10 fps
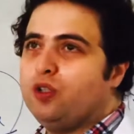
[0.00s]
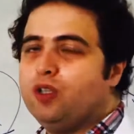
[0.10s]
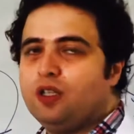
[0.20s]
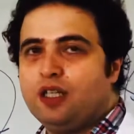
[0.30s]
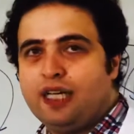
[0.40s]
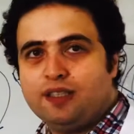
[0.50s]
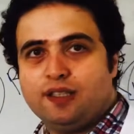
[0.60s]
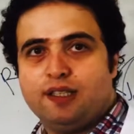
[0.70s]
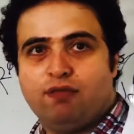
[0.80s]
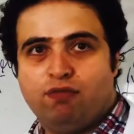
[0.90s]
not
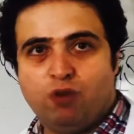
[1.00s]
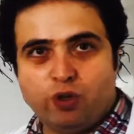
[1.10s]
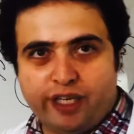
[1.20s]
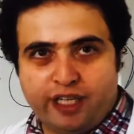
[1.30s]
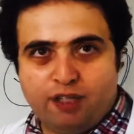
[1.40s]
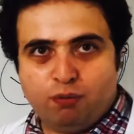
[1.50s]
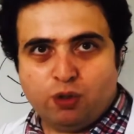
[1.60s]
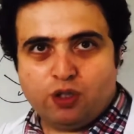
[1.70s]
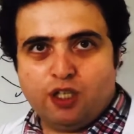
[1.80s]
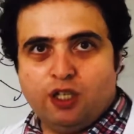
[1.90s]
work anymore.
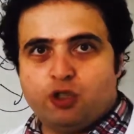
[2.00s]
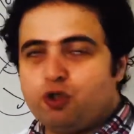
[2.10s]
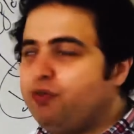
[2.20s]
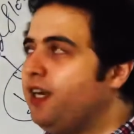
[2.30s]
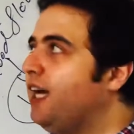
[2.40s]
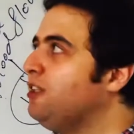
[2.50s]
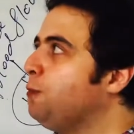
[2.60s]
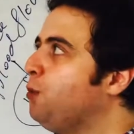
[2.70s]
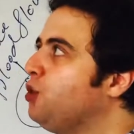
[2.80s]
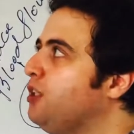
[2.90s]
So when
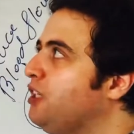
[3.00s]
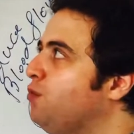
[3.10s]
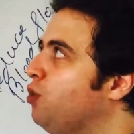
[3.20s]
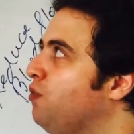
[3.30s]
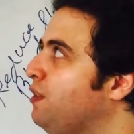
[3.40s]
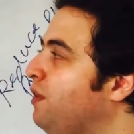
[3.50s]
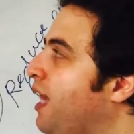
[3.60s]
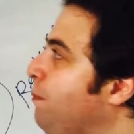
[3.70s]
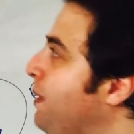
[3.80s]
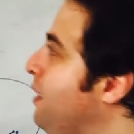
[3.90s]
antiport not work, what will happen?